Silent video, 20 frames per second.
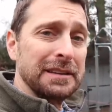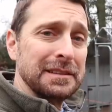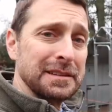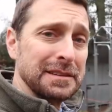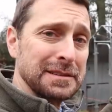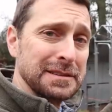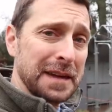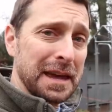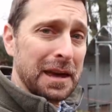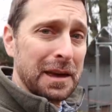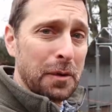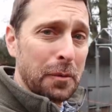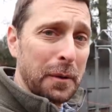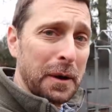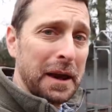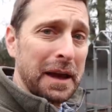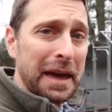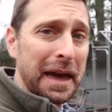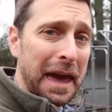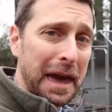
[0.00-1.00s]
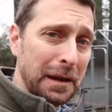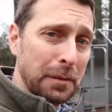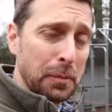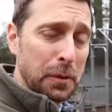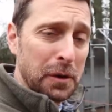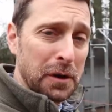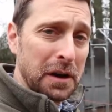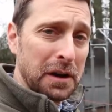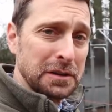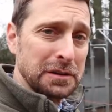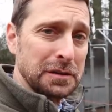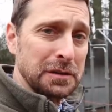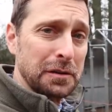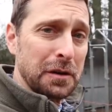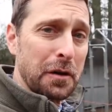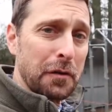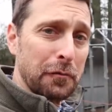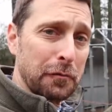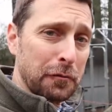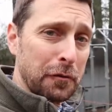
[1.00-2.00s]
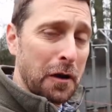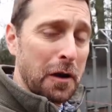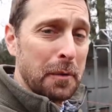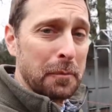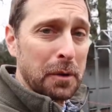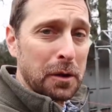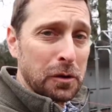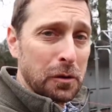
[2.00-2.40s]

to take away egg production from